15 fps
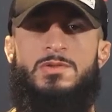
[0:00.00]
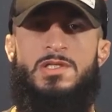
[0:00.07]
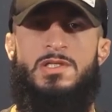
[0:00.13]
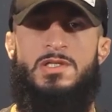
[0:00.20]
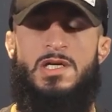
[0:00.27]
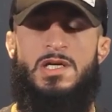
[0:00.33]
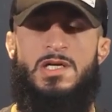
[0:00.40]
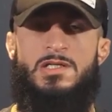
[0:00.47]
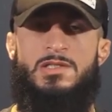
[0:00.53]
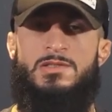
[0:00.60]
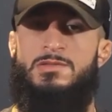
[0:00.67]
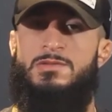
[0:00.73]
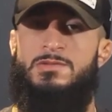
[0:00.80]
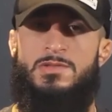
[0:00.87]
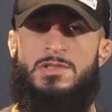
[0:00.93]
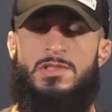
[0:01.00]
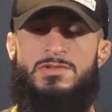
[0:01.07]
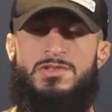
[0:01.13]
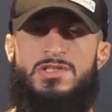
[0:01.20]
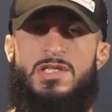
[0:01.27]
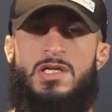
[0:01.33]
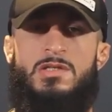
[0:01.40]
and, and you know,
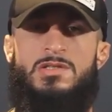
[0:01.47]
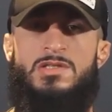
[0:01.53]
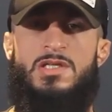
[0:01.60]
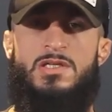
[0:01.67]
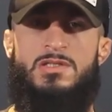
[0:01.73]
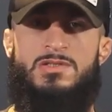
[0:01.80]
she's healthy now.